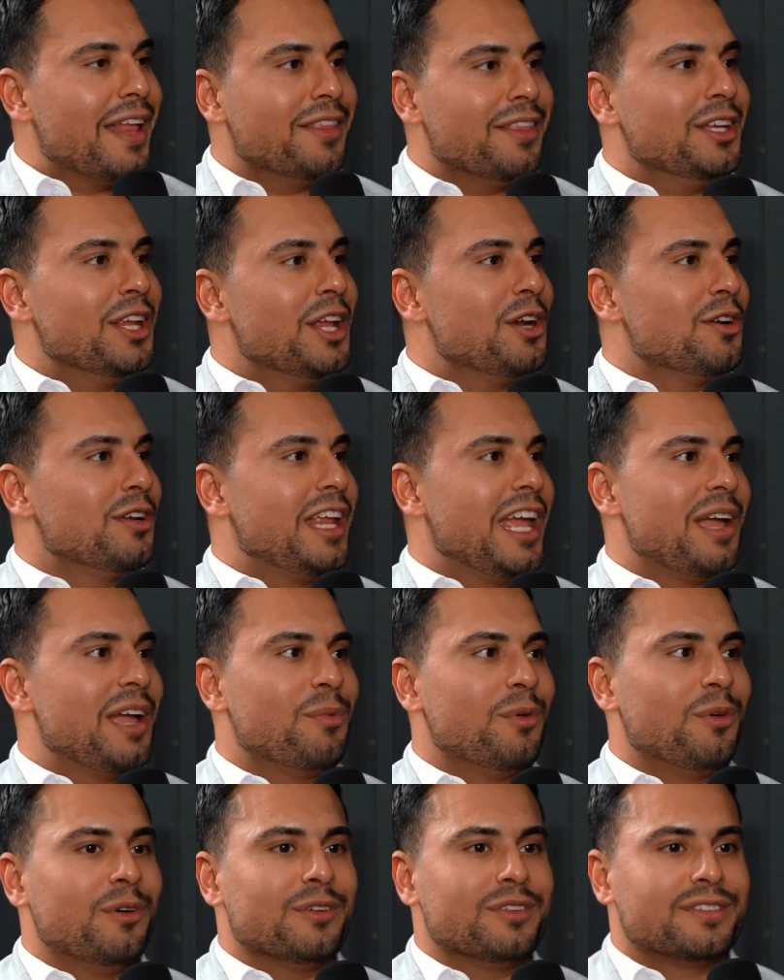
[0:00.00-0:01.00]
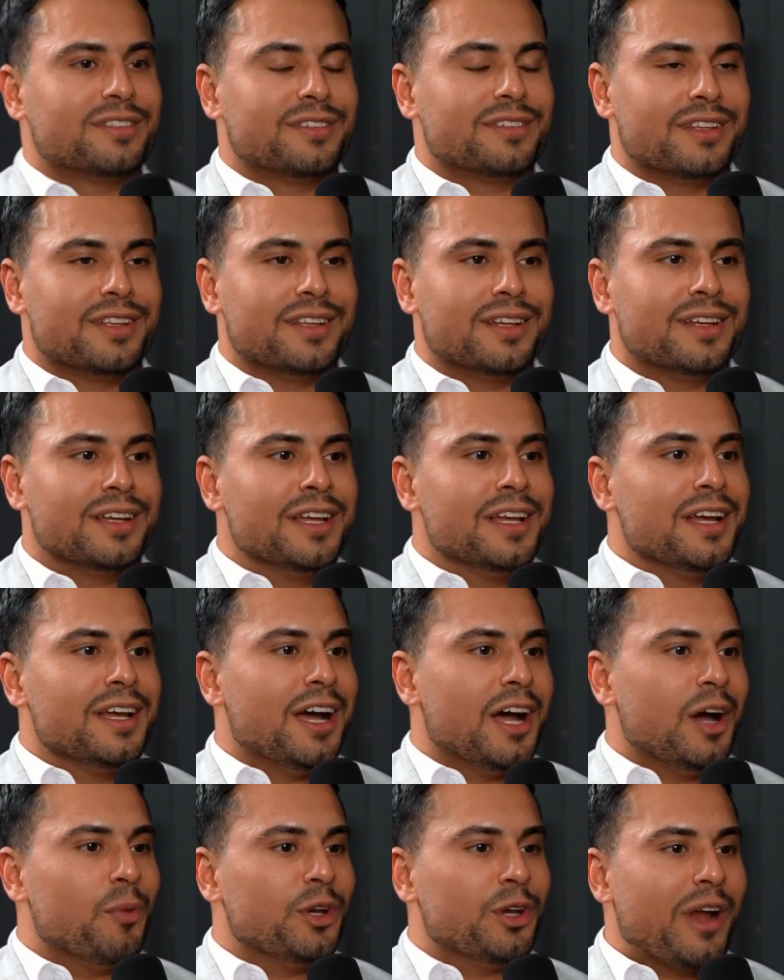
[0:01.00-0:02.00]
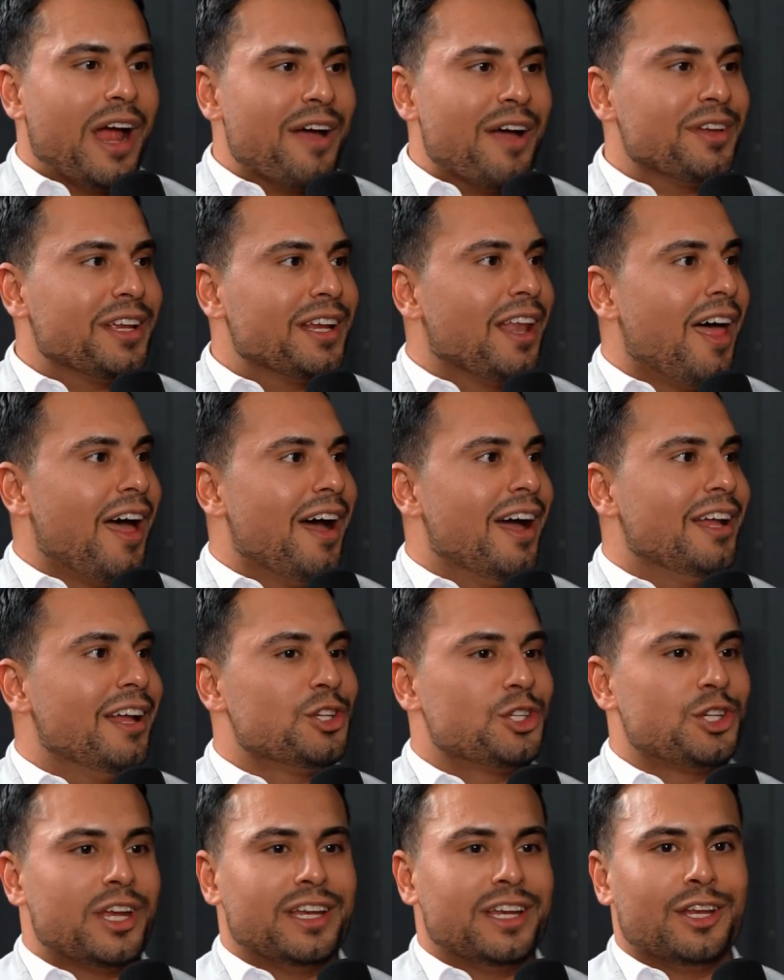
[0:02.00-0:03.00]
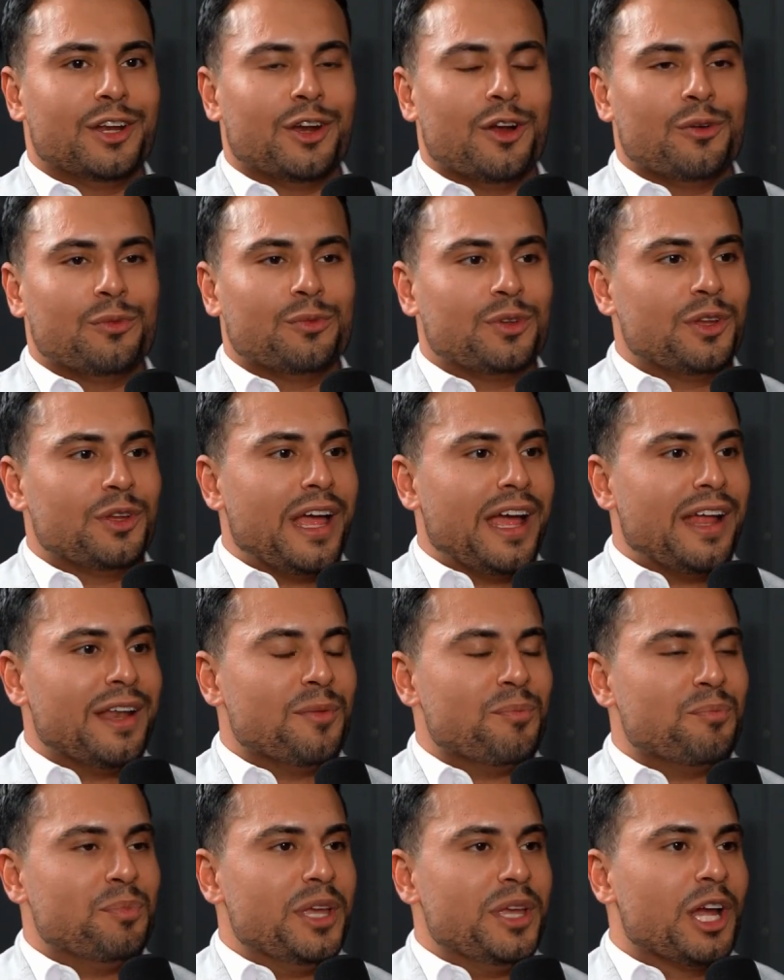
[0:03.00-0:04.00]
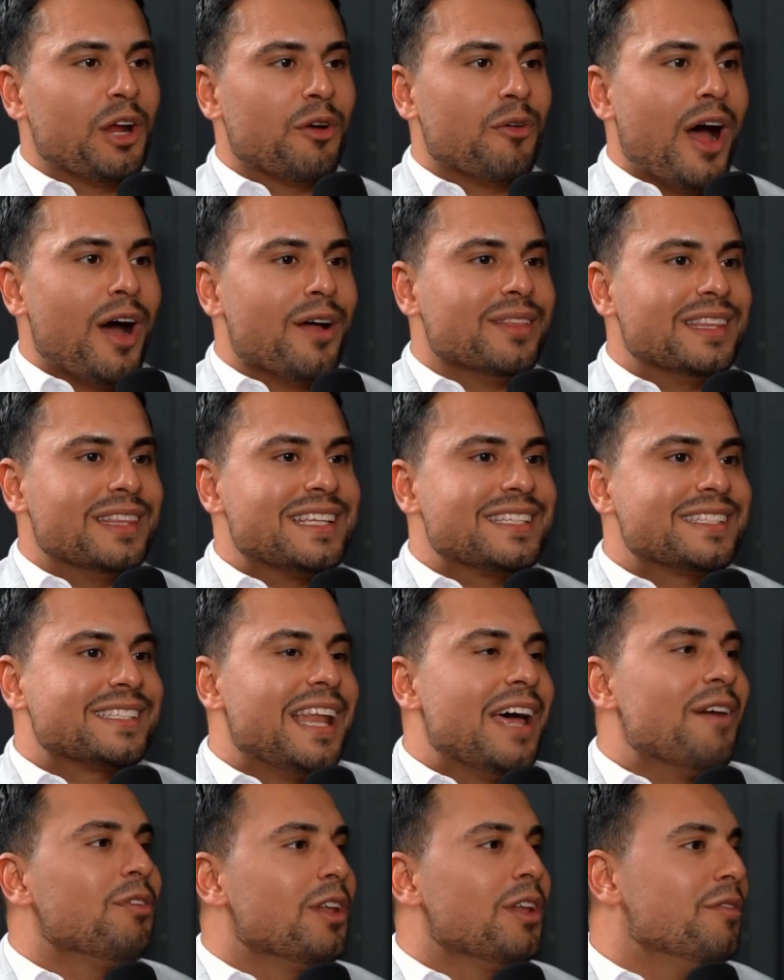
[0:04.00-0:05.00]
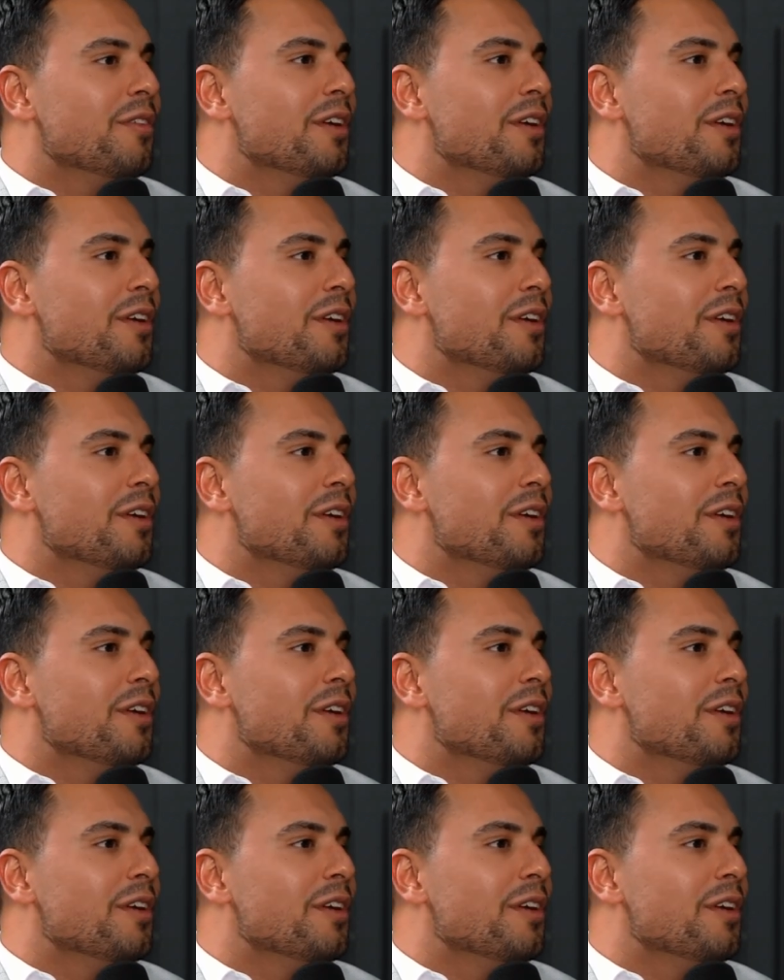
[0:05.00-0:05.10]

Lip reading: the dinner tables, when you're having lunch and, being around this level of